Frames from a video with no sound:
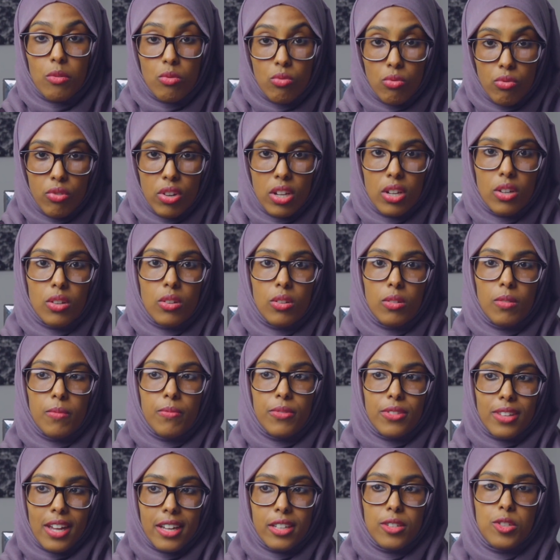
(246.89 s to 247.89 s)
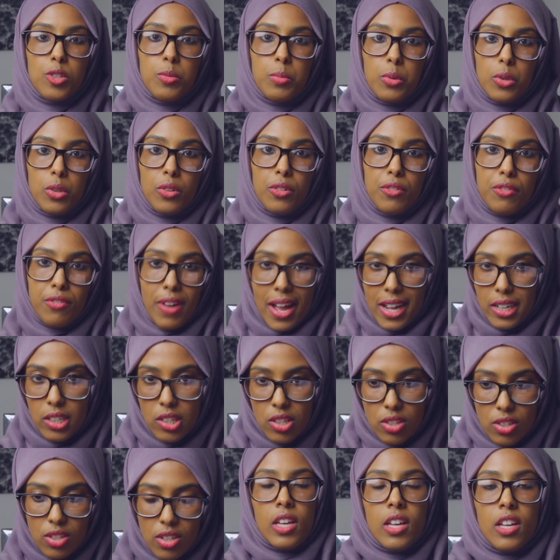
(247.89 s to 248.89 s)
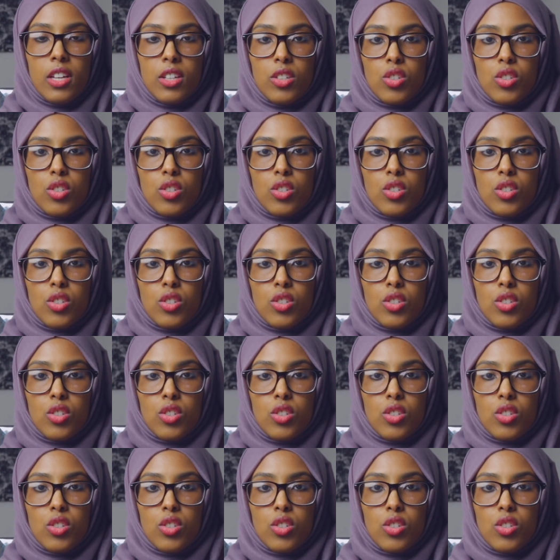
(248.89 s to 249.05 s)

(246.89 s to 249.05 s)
real tangible facts.